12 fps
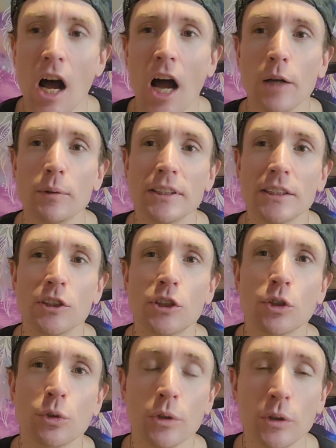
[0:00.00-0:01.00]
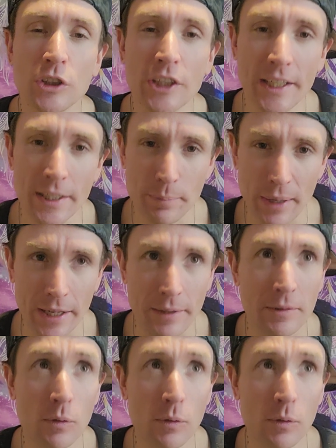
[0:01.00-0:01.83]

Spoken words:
I was in excruciating pain,